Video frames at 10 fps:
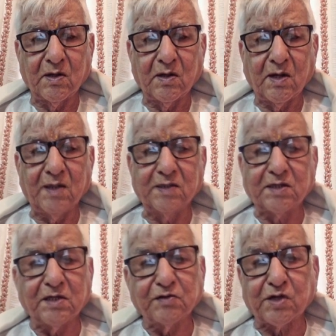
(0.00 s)
and
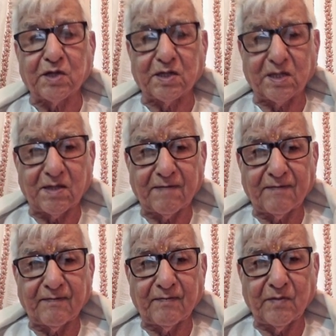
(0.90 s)
Sanskrit.
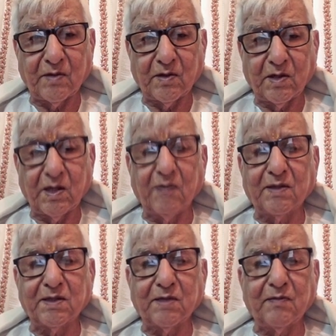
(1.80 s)
He
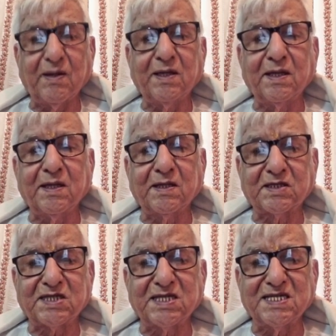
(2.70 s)
was a very
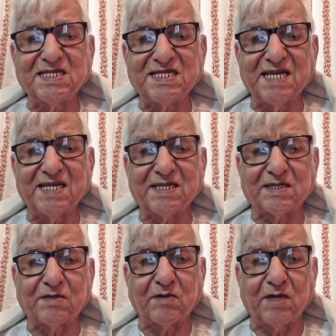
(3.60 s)
sincere
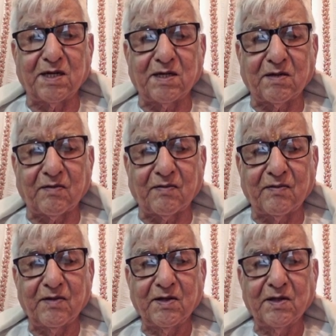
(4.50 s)
student of
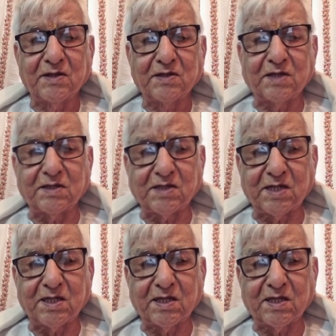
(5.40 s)
Sanskrit,